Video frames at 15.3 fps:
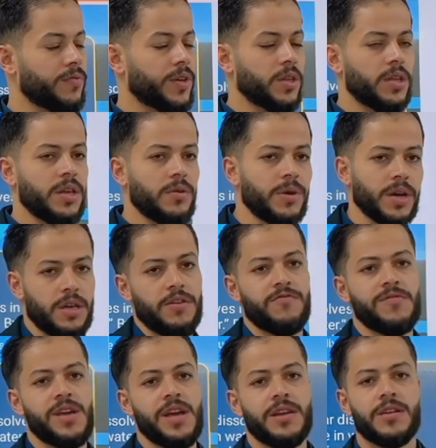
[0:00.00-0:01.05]
Could anyone give
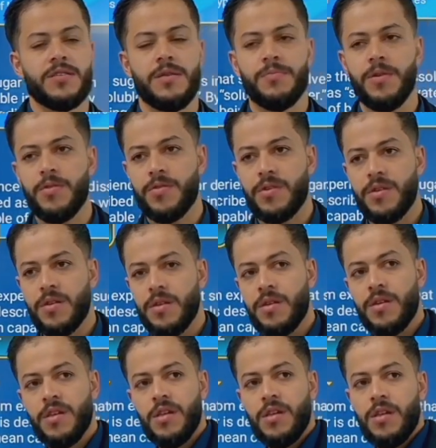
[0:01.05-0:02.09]
me an example
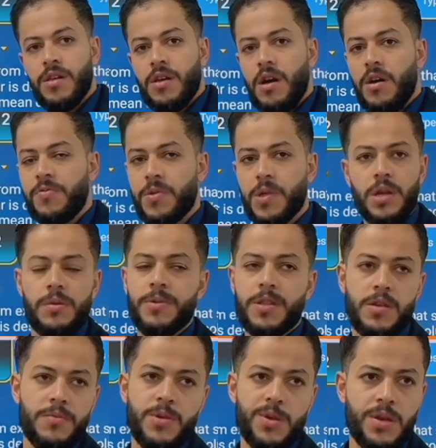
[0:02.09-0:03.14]
of soluble
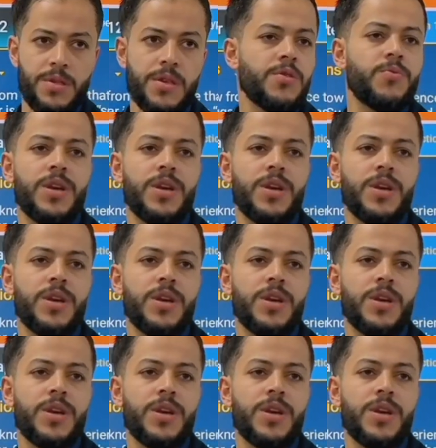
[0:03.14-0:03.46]
substances or